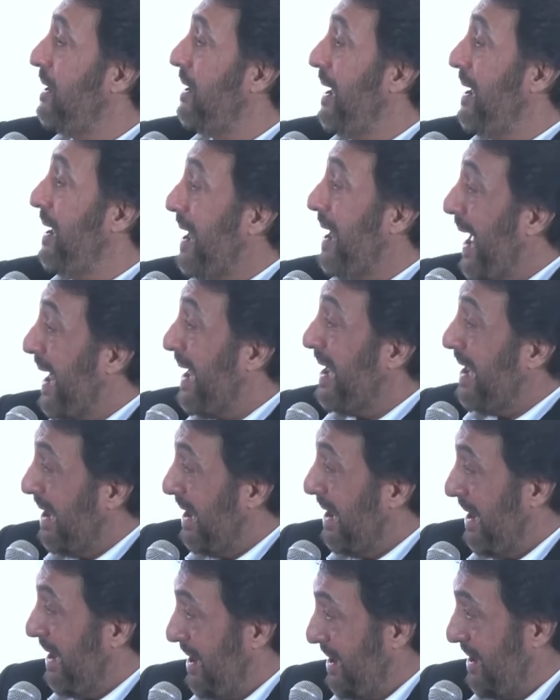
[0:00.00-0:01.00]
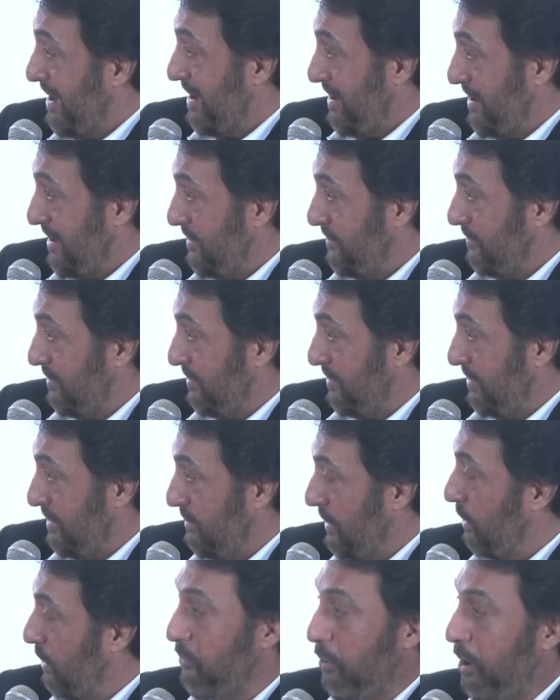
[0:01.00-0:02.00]
9
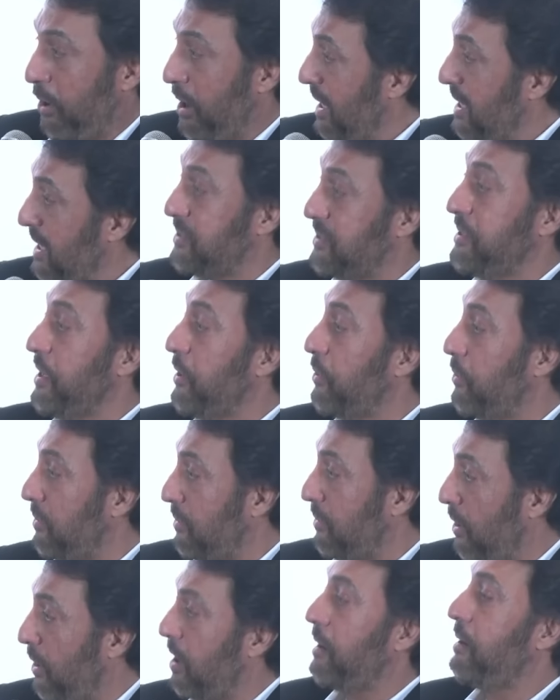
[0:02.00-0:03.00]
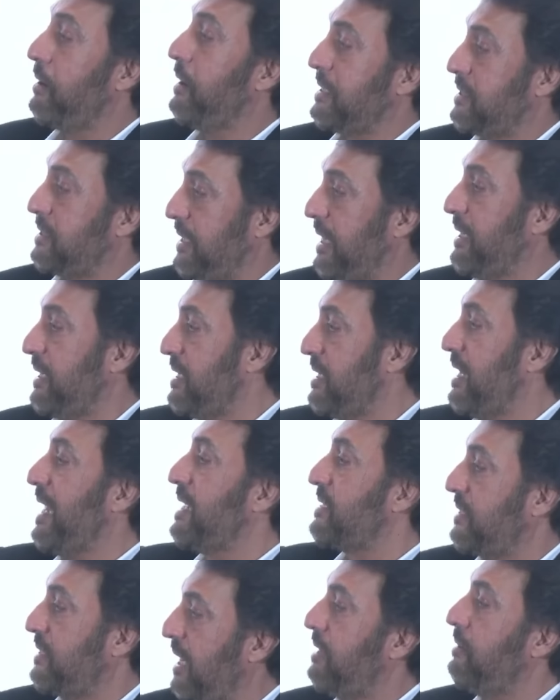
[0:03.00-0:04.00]
because wall is 0 or let's say it is
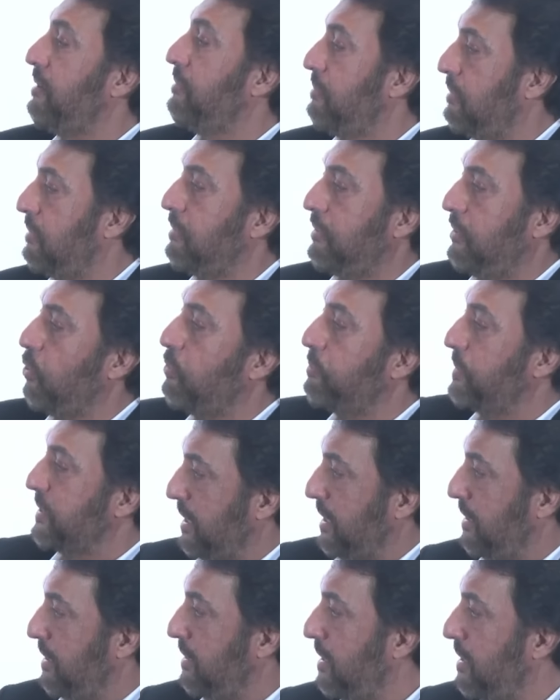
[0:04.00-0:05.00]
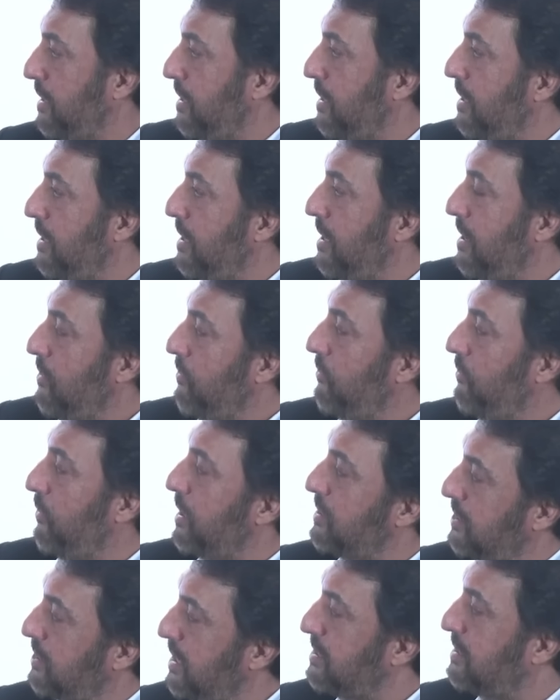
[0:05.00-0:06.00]
less than 2%
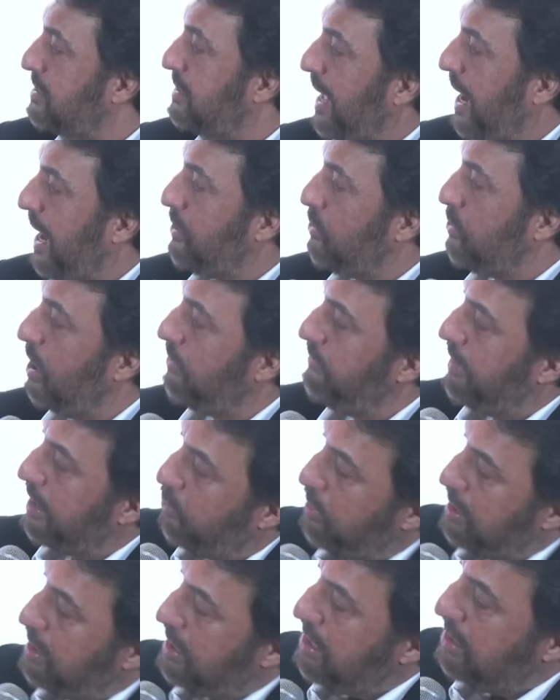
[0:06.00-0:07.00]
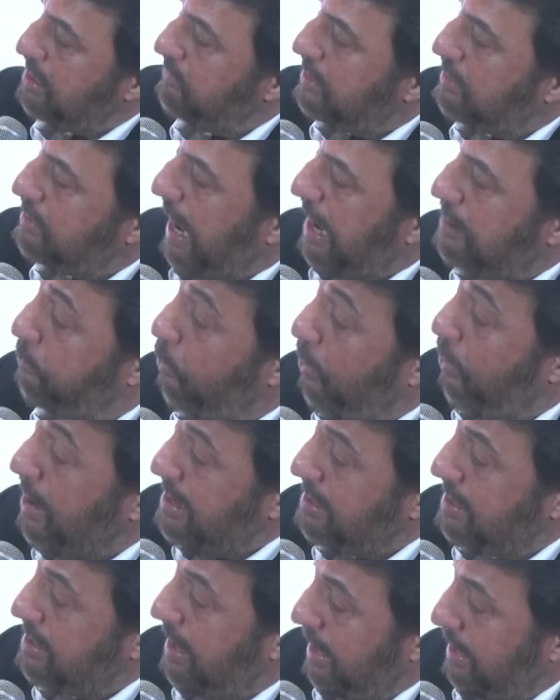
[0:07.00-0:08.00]
versus that you have equity with at
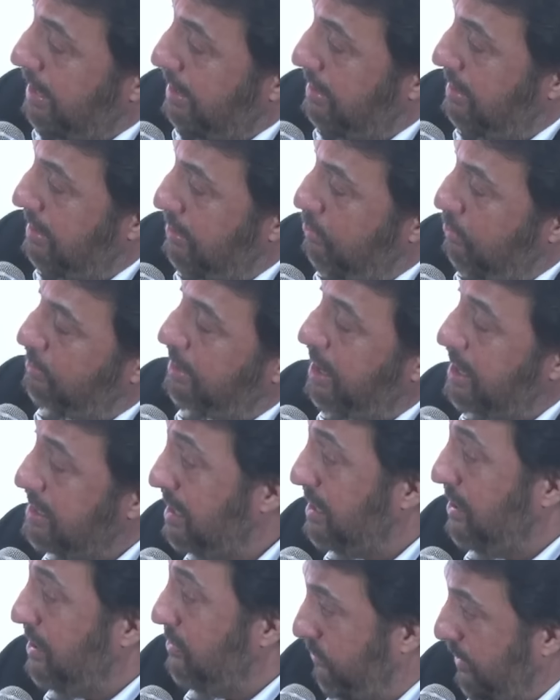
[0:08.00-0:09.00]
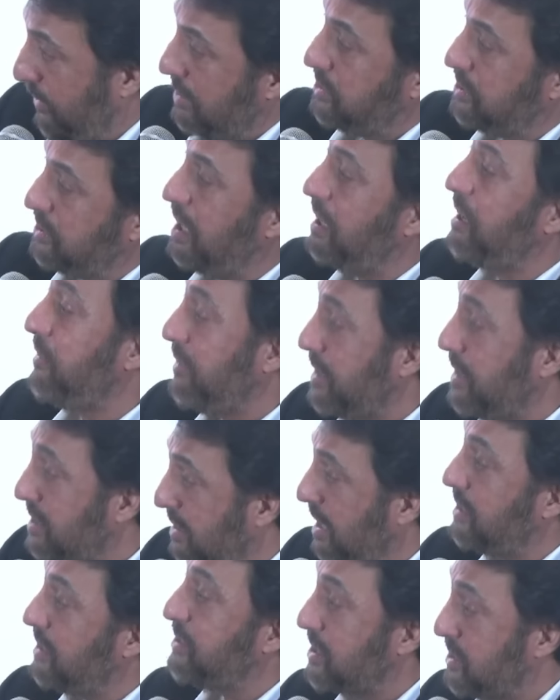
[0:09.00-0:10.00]
0.9 look at the differential in risk
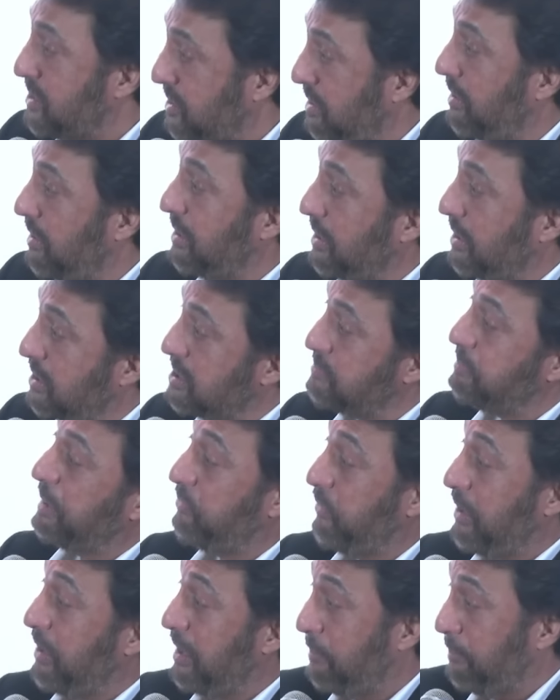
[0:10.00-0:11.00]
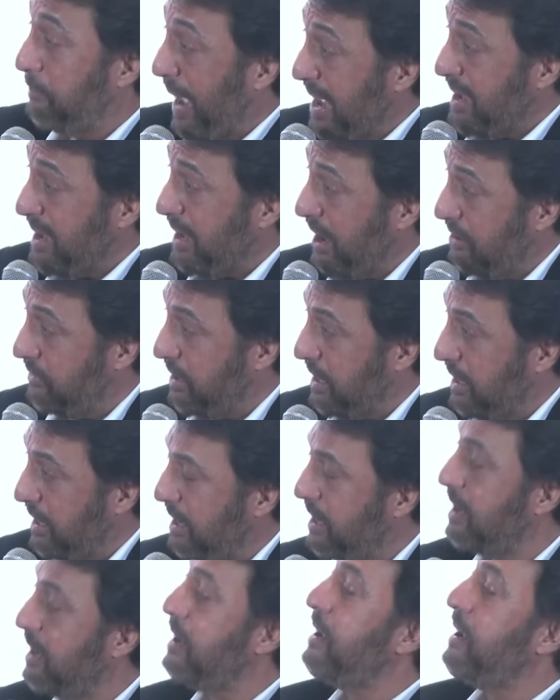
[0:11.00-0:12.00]
adjusted return between a bank fd
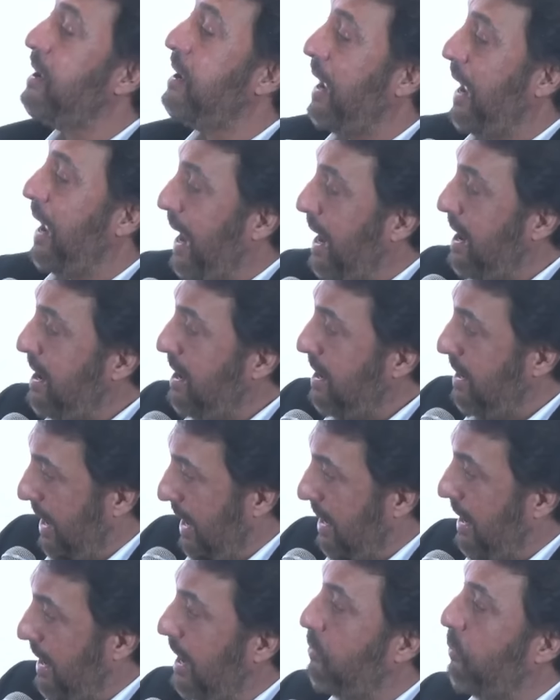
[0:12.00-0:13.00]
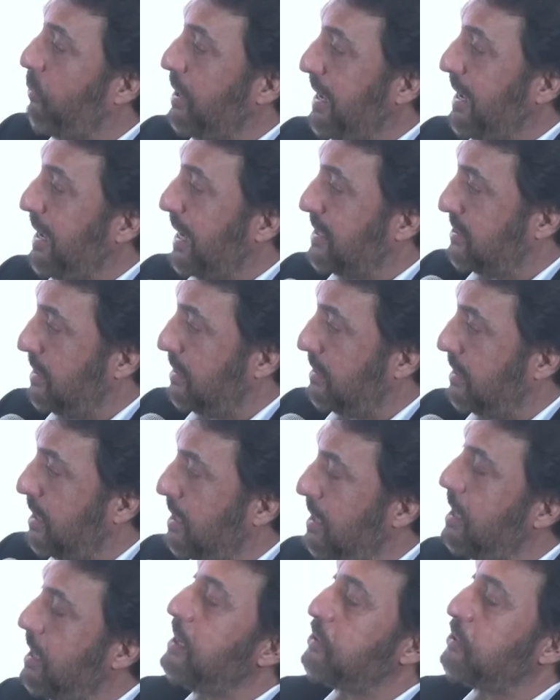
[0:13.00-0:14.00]
hmm. and an equity asset
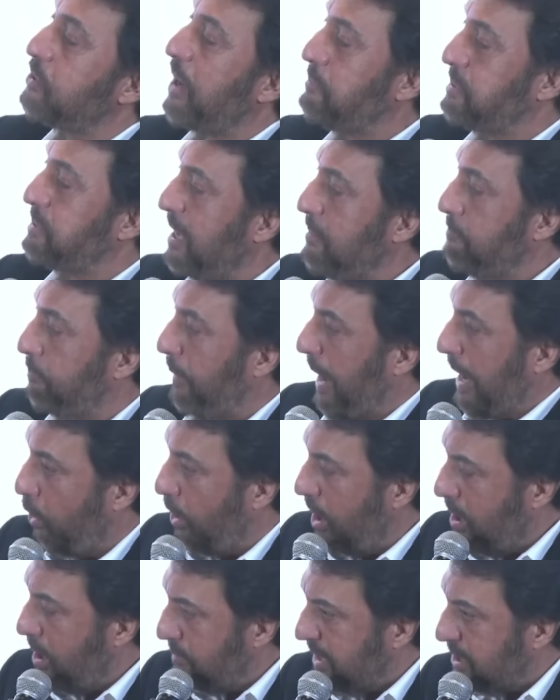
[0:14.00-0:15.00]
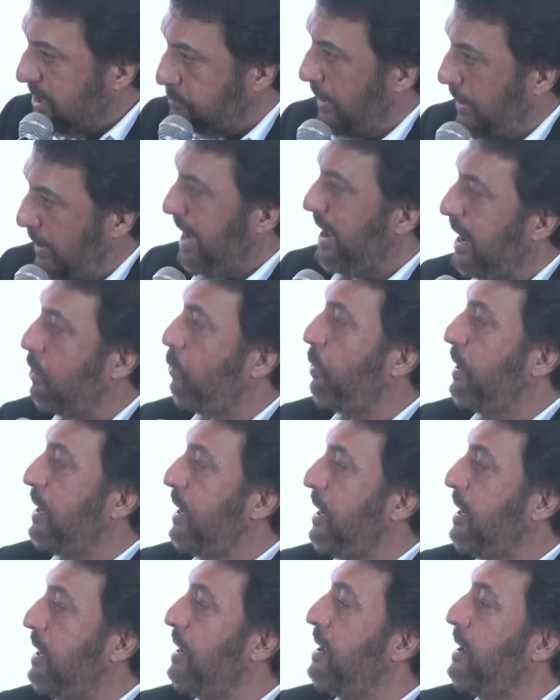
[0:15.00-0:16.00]
so i'm saying by all means play equity